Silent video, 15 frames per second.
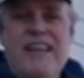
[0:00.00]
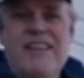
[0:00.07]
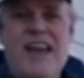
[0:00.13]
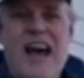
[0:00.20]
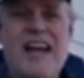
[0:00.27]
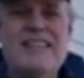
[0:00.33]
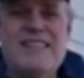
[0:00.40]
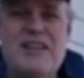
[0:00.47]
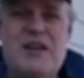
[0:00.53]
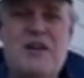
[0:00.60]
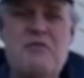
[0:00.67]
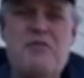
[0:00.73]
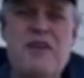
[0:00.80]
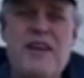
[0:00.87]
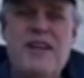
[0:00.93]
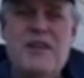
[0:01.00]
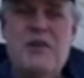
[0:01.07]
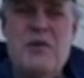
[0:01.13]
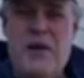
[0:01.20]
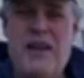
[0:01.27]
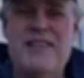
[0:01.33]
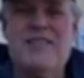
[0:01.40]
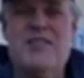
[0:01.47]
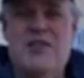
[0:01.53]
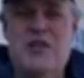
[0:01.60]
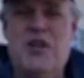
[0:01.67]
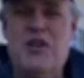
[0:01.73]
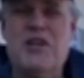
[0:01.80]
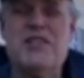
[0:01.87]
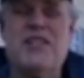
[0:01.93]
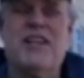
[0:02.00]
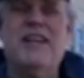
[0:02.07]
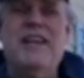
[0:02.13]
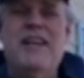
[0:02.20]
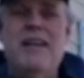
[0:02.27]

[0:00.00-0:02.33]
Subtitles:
lot of Grace Church.